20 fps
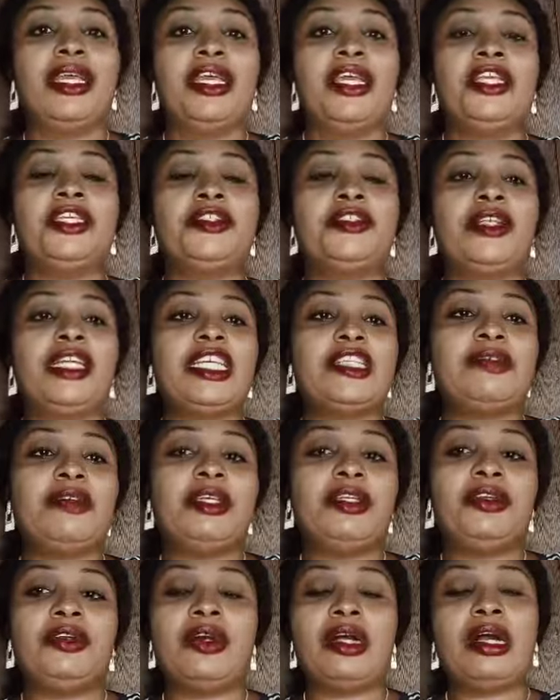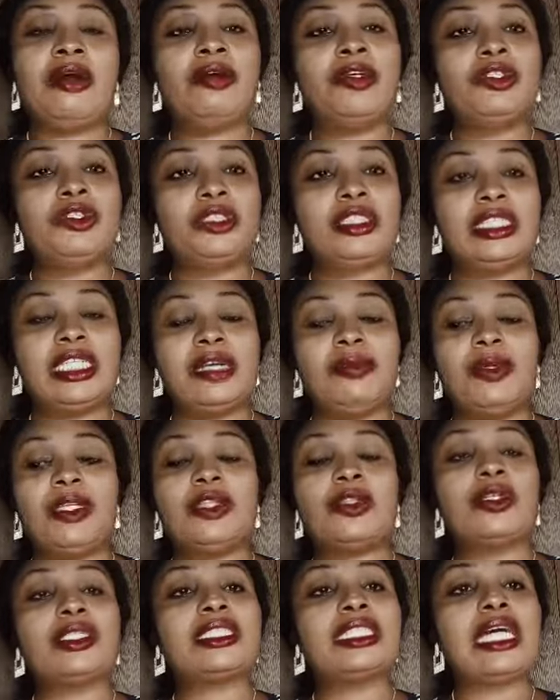In today's video, I want to share
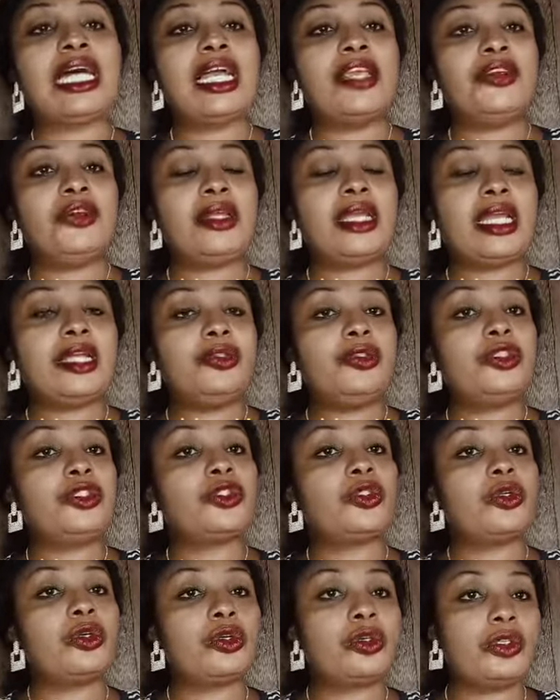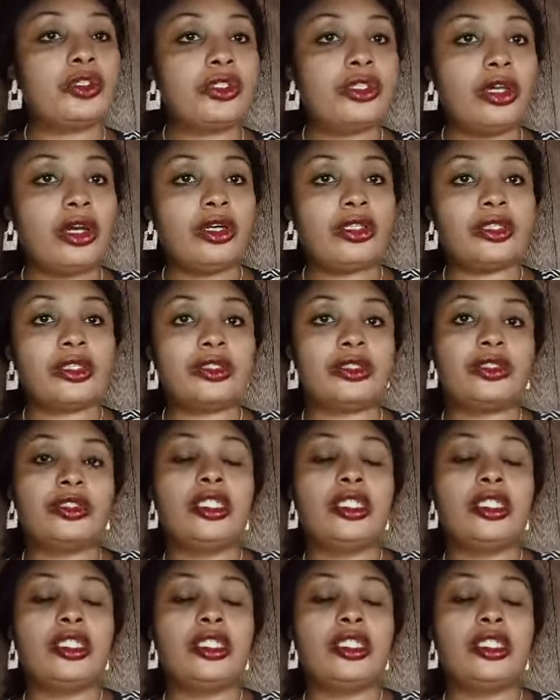with us how you can use coconut